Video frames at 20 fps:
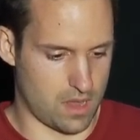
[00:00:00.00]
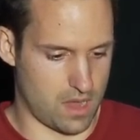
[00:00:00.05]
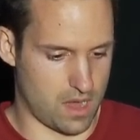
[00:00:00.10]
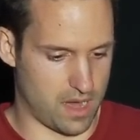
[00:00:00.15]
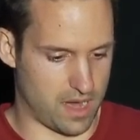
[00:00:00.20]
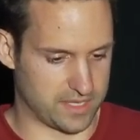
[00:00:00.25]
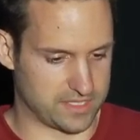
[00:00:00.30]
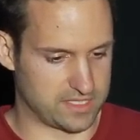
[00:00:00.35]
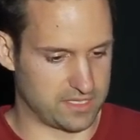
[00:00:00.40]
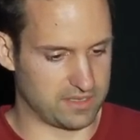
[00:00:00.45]
All
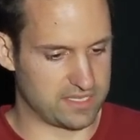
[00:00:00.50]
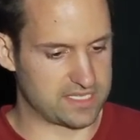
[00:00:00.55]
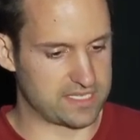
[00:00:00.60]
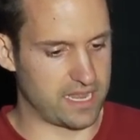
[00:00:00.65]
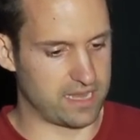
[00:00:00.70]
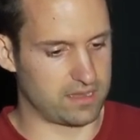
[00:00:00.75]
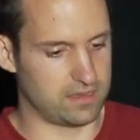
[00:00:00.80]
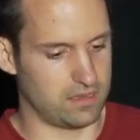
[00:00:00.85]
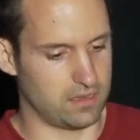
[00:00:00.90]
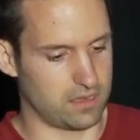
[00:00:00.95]
right, so let's
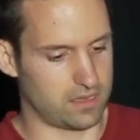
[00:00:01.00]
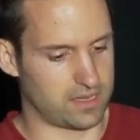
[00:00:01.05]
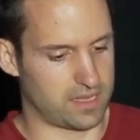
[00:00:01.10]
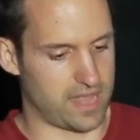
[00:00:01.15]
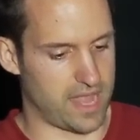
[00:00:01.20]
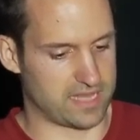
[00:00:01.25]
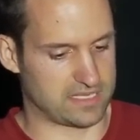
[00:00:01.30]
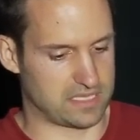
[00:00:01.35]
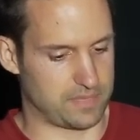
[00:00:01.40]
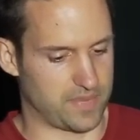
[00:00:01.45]
take a look
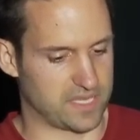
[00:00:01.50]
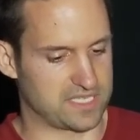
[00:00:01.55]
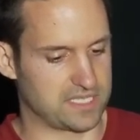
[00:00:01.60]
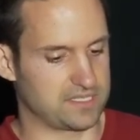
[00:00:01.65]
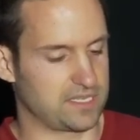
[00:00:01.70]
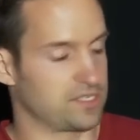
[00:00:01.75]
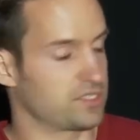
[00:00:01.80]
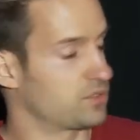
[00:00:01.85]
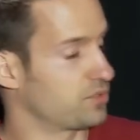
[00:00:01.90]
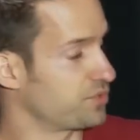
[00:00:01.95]
at some
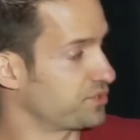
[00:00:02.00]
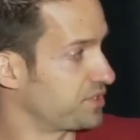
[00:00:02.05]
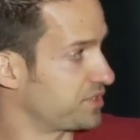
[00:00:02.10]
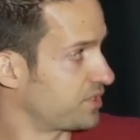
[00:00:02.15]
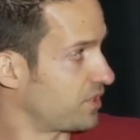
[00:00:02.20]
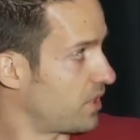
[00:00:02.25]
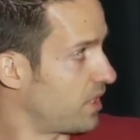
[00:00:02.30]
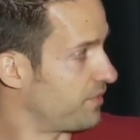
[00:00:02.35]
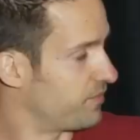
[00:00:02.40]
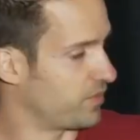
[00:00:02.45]
existing tools to
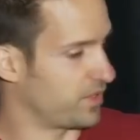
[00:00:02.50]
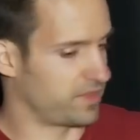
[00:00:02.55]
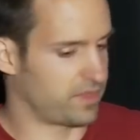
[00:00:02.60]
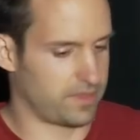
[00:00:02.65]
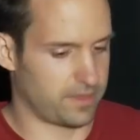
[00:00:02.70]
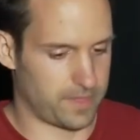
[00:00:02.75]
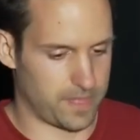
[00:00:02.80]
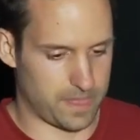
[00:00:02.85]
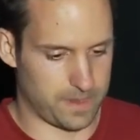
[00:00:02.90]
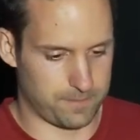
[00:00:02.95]
start off
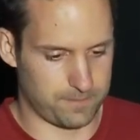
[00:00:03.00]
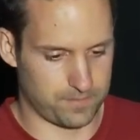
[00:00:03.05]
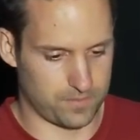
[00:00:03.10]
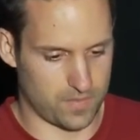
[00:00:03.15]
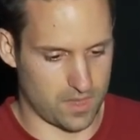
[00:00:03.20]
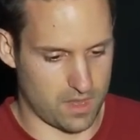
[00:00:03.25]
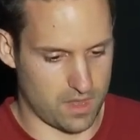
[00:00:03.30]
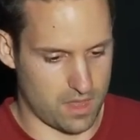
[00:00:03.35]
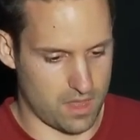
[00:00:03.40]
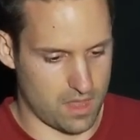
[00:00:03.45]
with.
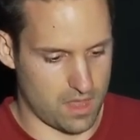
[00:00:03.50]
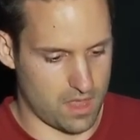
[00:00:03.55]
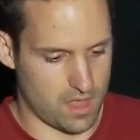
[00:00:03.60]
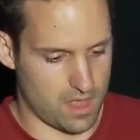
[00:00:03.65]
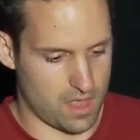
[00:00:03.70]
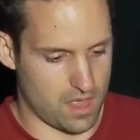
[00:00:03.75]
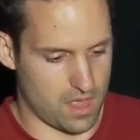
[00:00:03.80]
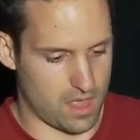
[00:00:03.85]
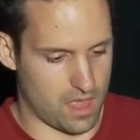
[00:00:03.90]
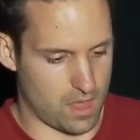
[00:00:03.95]

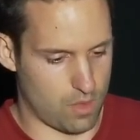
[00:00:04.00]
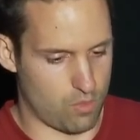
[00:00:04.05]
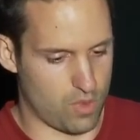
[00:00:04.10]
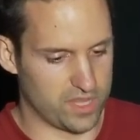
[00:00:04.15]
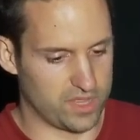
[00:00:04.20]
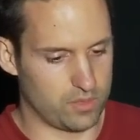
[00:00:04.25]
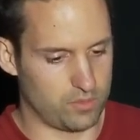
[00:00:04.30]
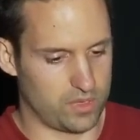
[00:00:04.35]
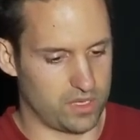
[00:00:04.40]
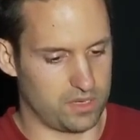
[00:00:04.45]

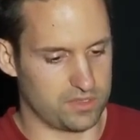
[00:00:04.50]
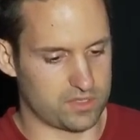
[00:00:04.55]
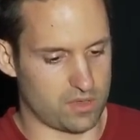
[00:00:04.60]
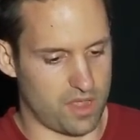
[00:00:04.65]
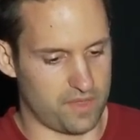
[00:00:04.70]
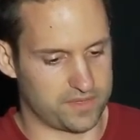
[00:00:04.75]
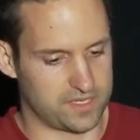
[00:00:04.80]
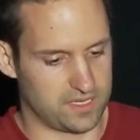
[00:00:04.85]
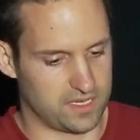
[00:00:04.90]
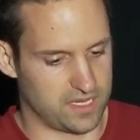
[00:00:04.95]
One that we use
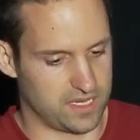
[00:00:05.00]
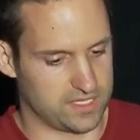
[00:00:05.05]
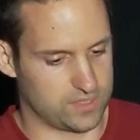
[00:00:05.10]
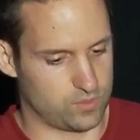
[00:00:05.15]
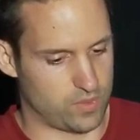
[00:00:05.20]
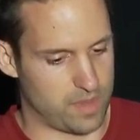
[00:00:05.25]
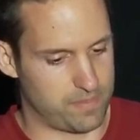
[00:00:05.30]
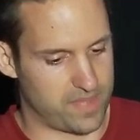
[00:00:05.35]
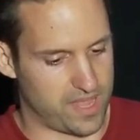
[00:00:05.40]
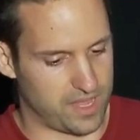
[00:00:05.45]
often is
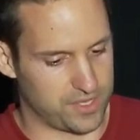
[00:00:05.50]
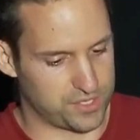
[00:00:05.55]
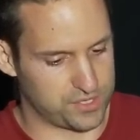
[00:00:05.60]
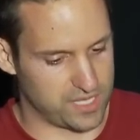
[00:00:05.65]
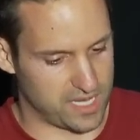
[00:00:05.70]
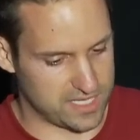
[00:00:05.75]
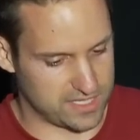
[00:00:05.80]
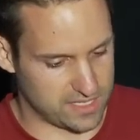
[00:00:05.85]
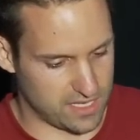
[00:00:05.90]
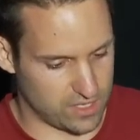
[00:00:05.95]

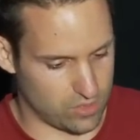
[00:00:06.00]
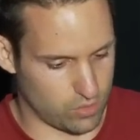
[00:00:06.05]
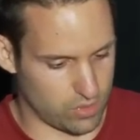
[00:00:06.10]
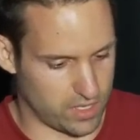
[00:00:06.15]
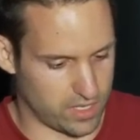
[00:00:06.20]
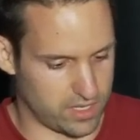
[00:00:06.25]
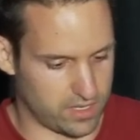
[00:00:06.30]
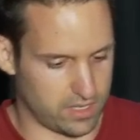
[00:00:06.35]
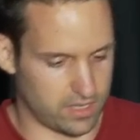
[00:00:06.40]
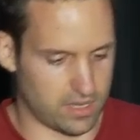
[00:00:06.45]

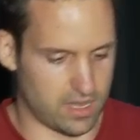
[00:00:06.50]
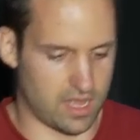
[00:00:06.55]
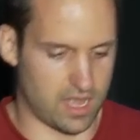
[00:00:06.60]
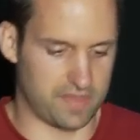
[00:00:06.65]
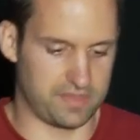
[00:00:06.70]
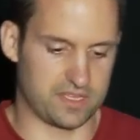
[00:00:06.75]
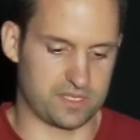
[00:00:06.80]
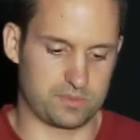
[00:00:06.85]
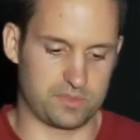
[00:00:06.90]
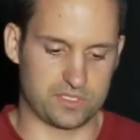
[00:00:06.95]
Webpagetest.org.
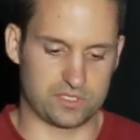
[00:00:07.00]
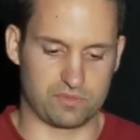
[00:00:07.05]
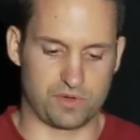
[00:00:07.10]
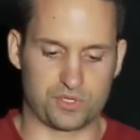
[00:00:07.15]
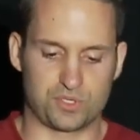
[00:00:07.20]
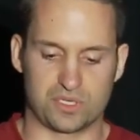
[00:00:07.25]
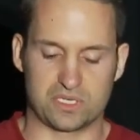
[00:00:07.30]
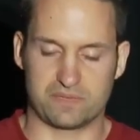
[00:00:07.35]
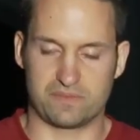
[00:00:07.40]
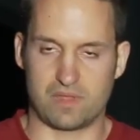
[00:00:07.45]
This was
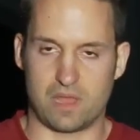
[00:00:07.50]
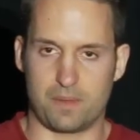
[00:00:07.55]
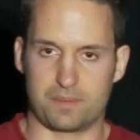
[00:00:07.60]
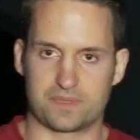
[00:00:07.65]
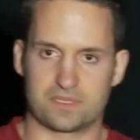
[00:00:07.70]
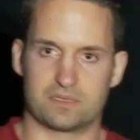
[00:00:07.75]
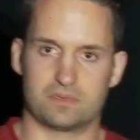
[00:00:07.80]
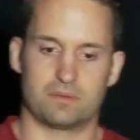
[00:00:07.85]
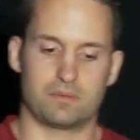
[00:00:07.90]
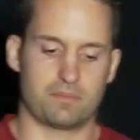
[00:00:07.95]
originally
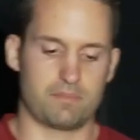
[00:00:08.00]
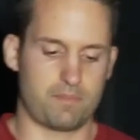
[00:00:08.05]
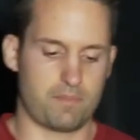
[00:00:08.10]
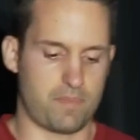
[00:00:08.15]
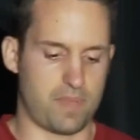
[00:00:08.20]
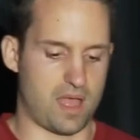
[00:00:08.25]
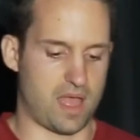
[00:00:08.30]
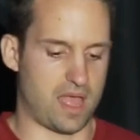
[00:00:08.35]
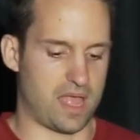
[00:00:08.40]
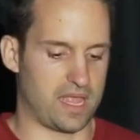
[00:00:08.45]
developed
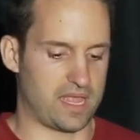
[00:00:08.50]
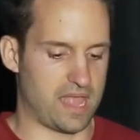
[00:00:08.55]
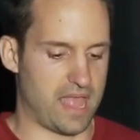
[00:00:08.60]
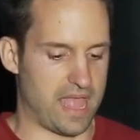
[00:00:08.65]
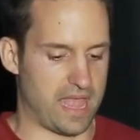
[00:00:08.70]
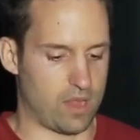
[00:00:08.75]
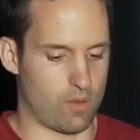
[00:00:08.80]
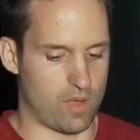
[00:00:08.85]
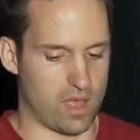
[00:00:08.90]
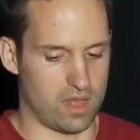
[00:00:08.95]
by
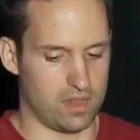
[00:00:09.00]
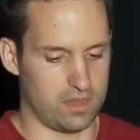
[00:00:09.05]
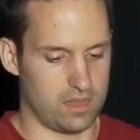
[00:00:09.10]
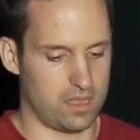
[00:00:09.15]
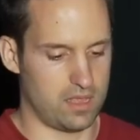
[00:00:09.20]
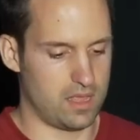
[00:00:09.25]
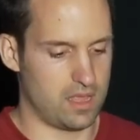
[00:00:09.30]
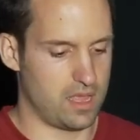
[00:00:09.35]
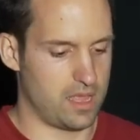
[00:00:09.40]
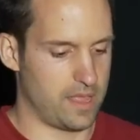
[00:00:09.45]
AOL,
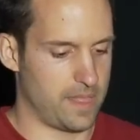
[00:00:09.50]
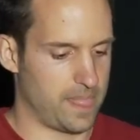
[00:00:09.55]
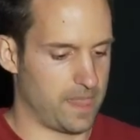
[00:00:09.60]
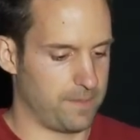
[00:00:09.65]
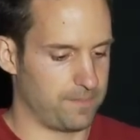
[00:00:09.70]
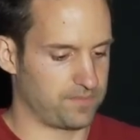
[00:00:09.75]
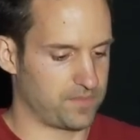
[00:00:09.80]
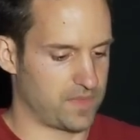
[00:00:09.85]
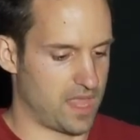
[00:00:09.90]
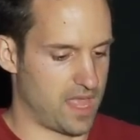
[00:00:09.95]

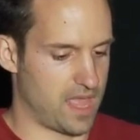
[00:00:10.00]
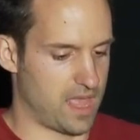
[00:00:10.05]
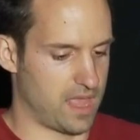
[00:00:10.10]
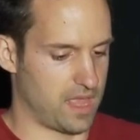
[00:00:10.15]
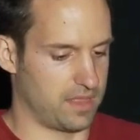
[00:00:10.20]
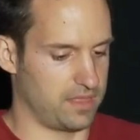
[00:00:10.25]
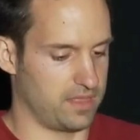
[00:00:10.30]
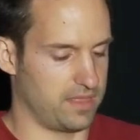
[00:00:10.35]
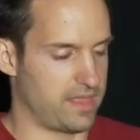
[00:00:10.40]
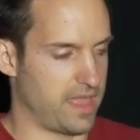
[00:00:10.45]

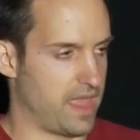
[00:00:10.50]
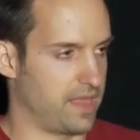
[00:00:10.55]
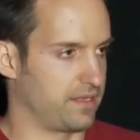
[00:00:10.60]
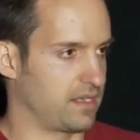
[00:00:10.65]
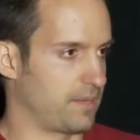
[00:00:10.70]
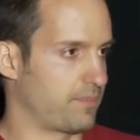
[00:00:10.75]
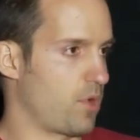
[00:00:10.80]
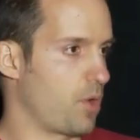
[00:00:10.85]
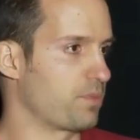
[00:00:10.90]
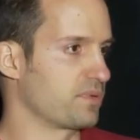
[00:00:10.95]
and they
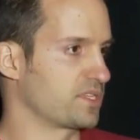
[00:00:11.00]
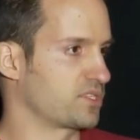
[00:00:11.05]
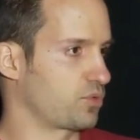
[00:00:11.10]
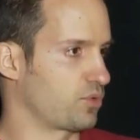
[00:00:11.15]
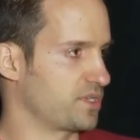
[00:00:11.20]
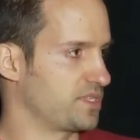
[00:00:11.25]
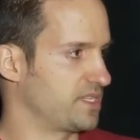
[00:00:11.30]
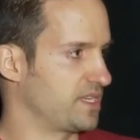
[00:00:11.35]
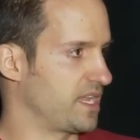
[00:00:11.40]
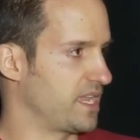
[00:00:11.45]
ended up open
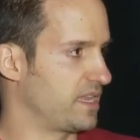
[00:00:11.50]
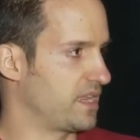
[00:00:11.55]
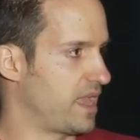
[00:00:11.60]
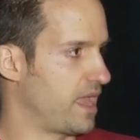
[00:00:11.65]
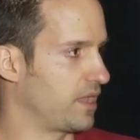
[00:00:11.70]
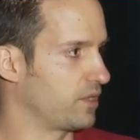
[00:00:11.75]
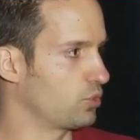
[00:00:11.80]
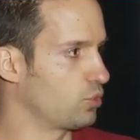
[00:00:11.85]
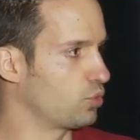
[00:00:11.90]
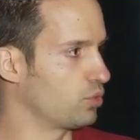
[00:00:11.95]
sourcing it,
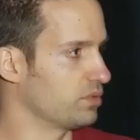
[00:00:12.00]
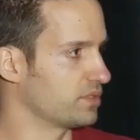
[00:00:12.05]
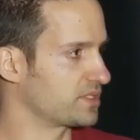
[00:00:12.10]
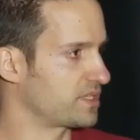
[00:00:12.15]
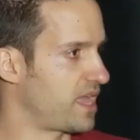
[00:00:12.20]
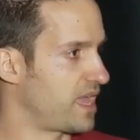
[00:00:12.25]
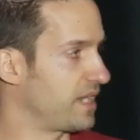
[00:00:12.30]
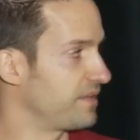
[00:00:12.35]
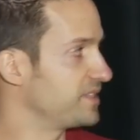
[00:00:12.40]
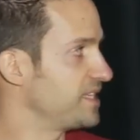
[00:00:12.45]
and Google has
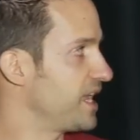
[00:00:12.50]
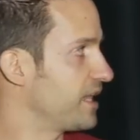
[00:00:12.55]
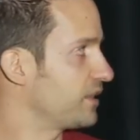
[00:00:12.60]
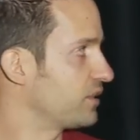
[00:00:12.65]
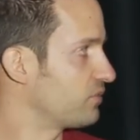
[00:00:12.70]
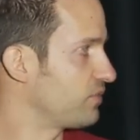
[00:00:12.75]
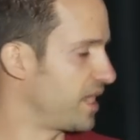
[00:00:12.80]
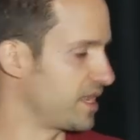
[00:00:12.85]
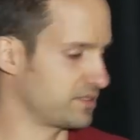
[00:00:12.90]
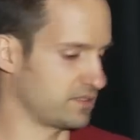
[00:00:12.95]
kind of taken
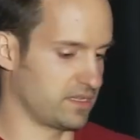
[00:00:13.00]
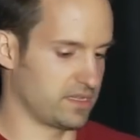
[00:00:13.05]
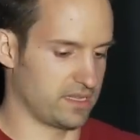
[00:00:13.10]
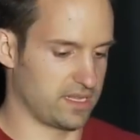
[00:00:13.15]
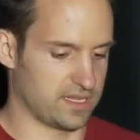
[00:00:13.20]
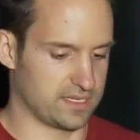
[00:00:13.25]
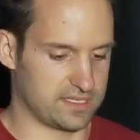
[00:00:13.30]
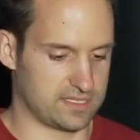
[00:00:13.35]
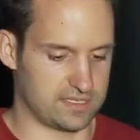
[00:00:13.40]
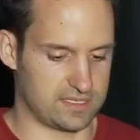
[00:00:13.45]
the reins on
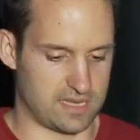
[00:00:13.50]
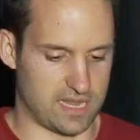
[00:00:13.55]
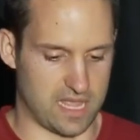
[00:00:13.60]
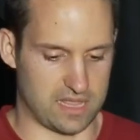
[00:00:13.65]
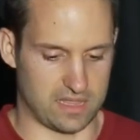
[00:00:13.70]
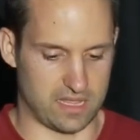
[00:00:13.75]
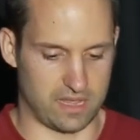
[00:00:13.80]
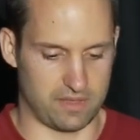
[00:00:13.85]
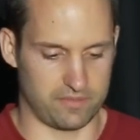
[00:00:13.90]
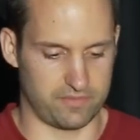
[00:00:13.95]
this,
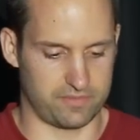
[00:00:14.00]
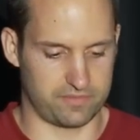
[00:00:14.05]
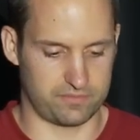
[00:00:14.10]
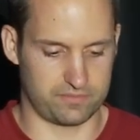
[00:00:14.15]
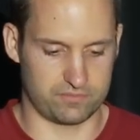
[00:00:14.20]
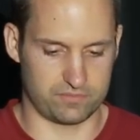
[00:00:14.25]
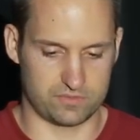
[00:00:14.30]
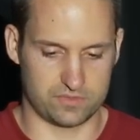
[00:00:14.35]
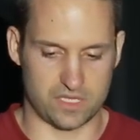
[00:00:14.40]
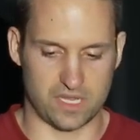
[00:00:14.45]
and they've
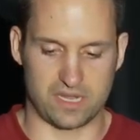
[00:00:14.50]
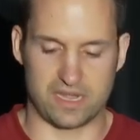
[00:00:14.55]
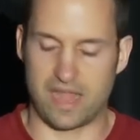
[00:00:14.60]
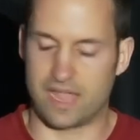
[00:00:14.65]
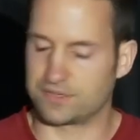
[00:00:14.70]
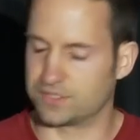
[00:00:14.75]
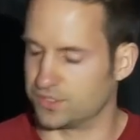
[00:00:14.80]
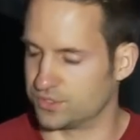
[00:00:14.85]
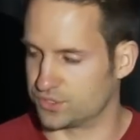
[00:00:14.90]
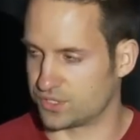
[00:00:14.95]
done an
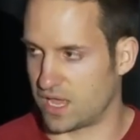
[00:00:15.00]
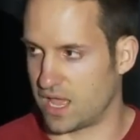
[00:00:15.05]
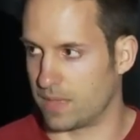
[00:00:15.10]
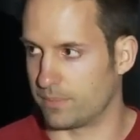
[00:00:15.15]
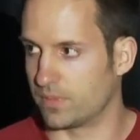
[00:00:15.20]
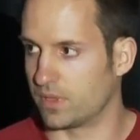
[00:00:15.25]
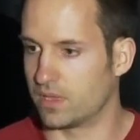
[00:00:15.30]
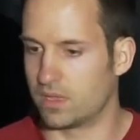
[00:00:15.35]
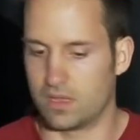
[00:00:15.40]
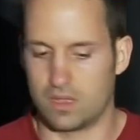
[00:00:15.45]
excellent
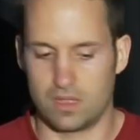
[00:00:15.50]
job.